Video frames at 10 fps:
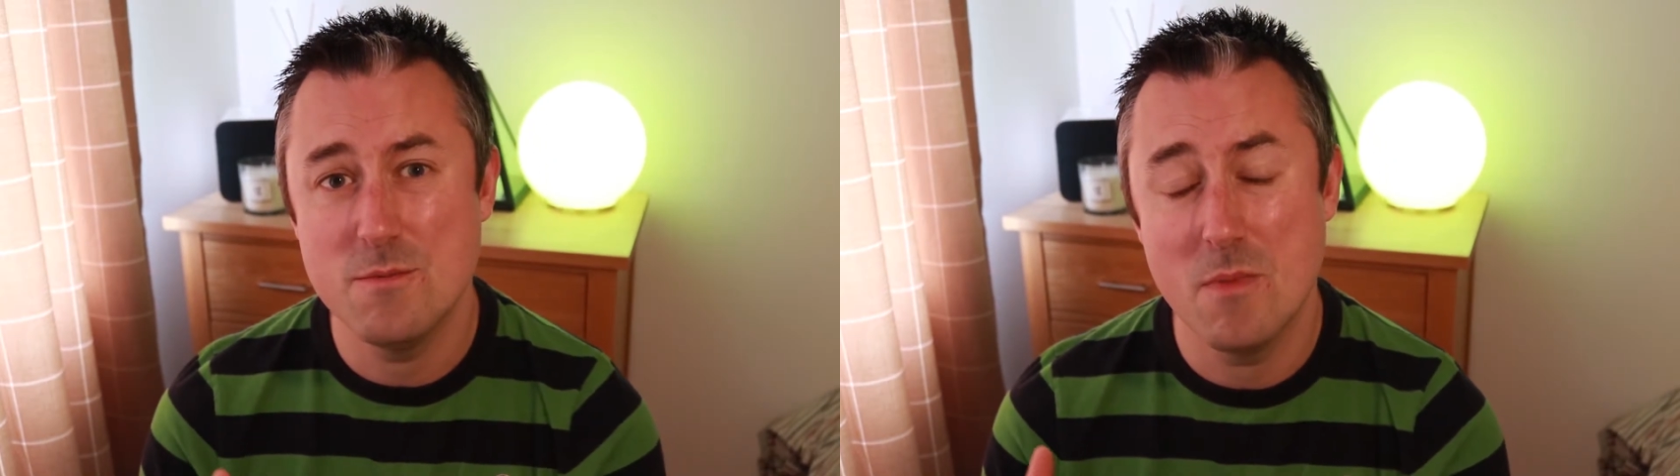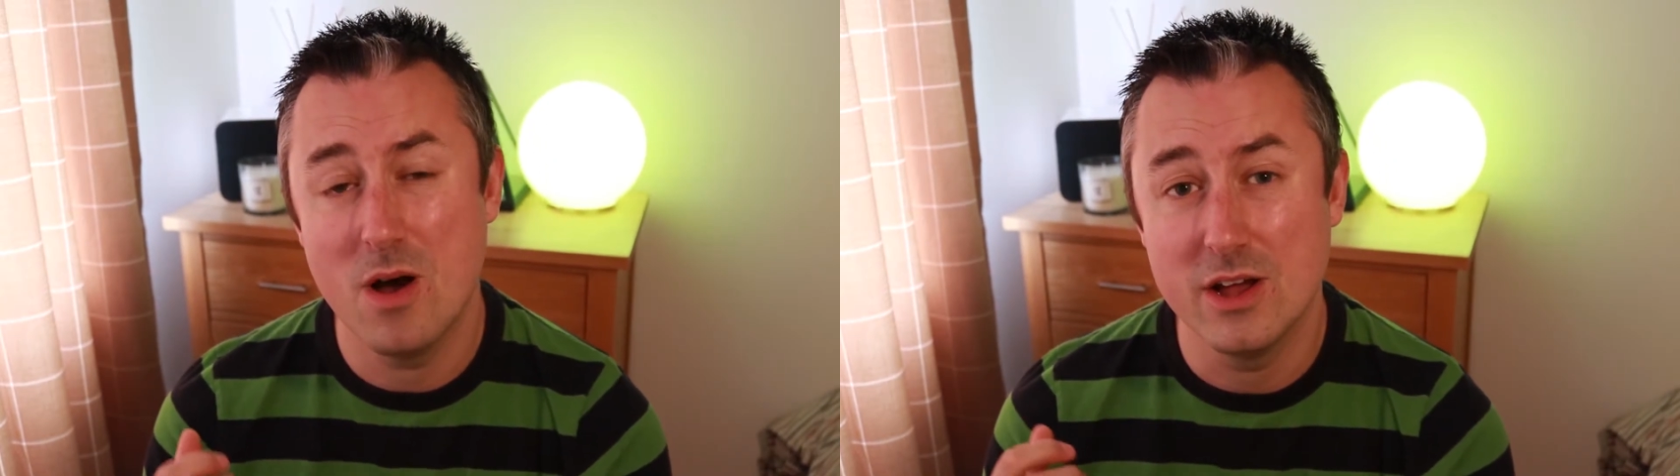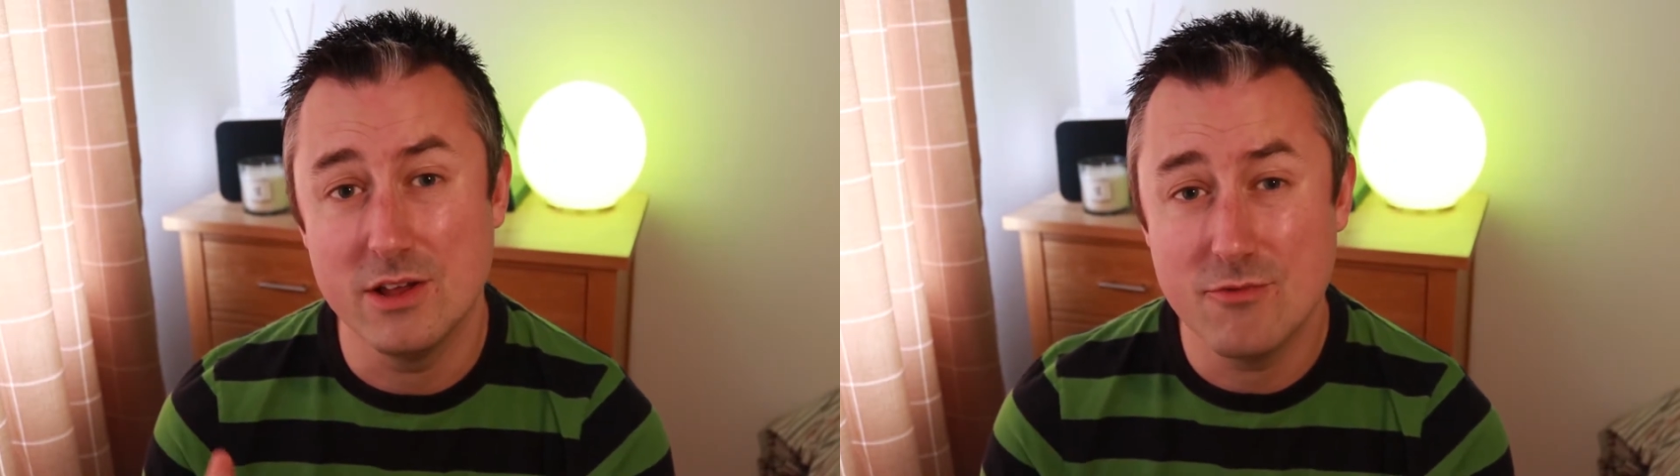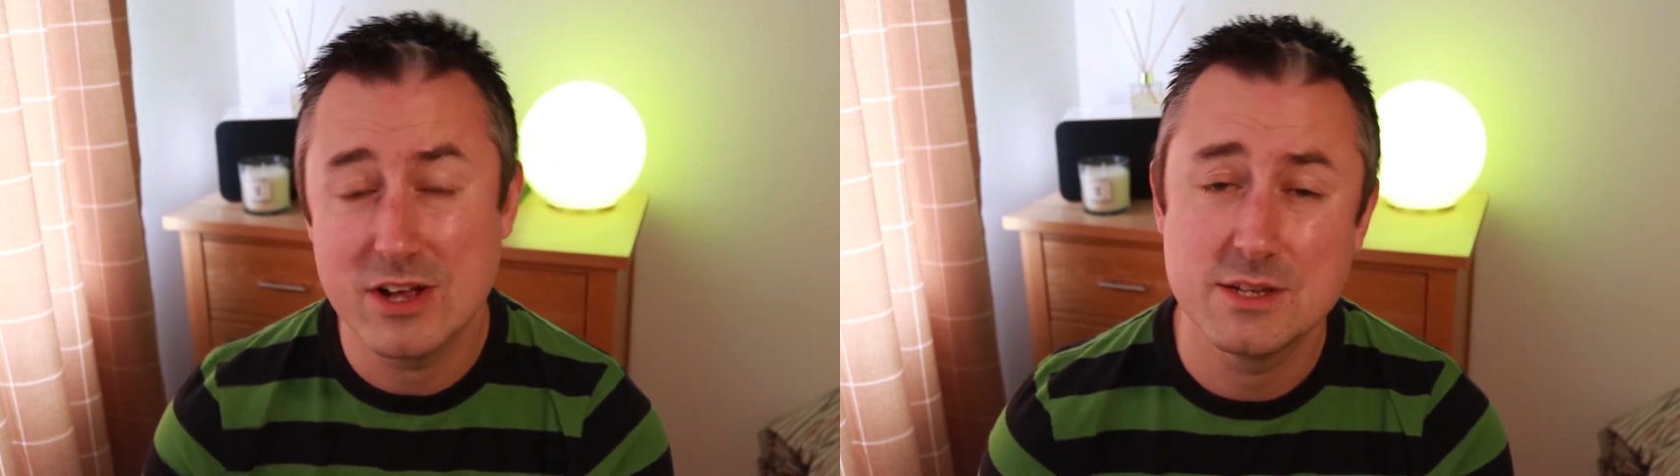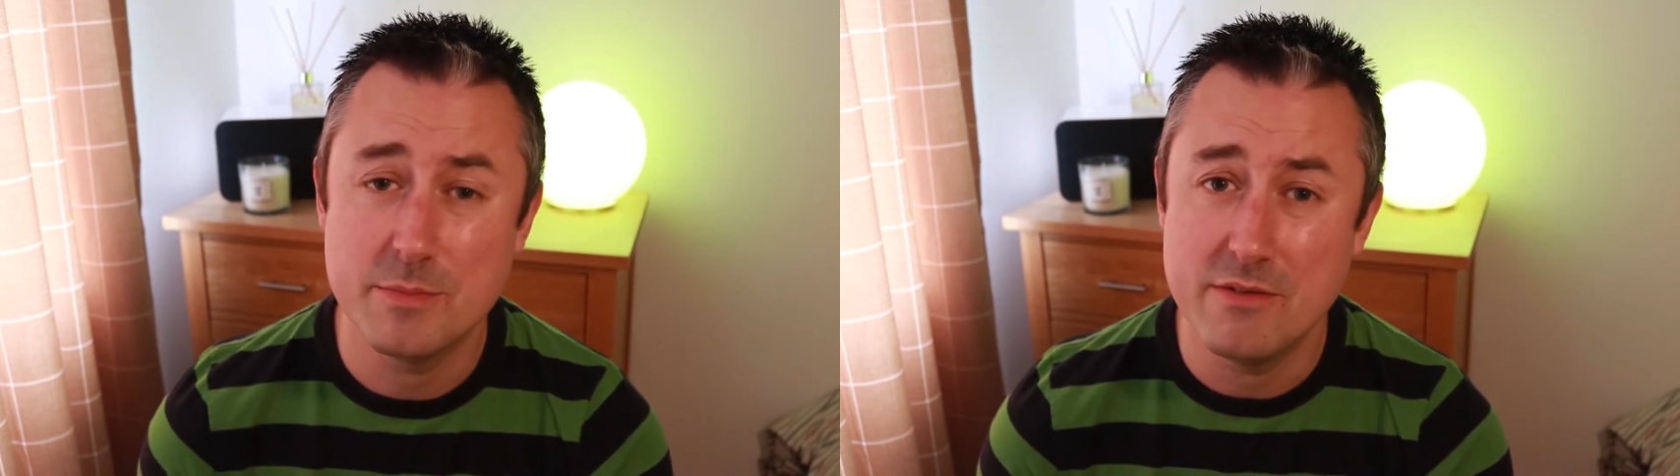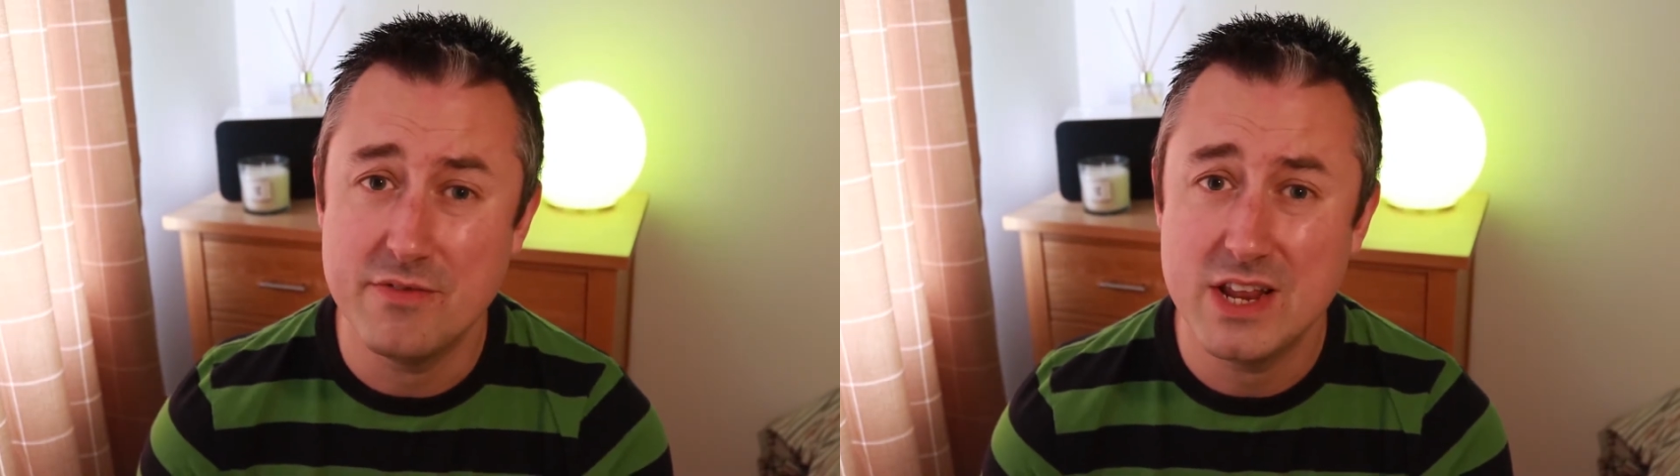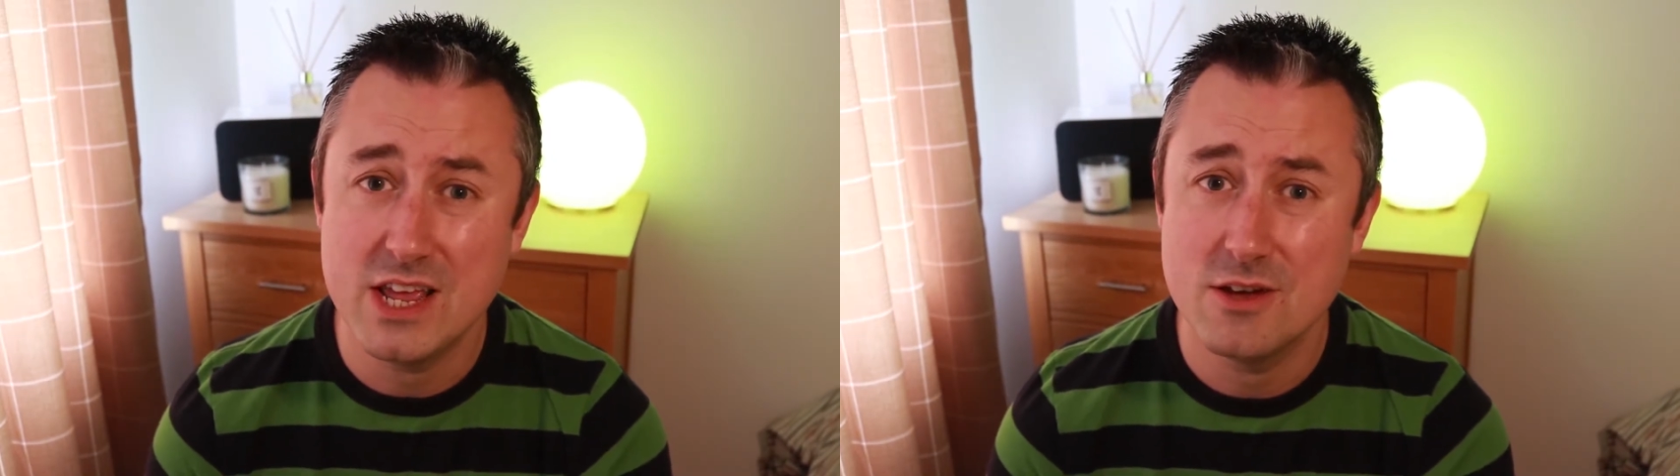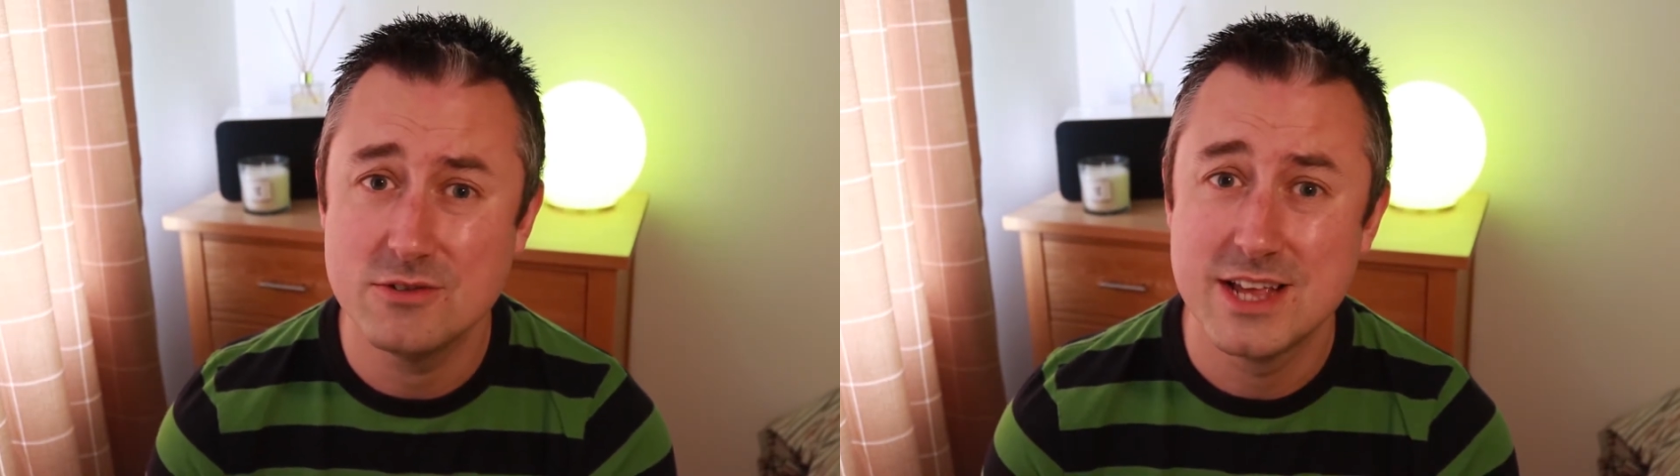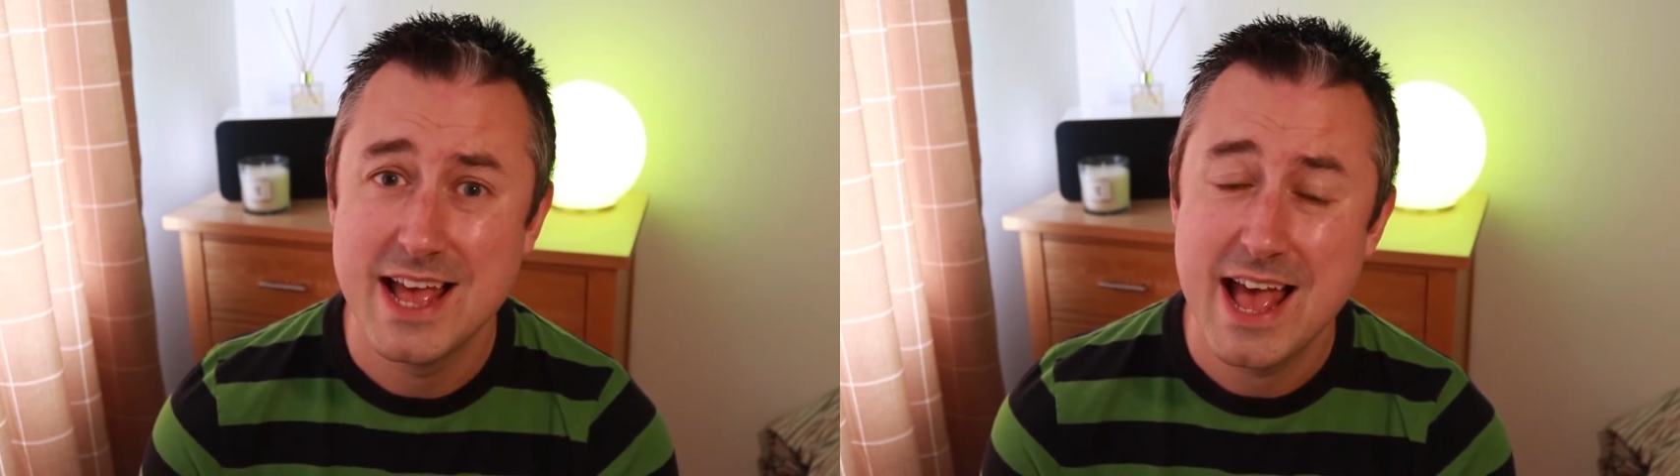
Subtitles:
my recipe videos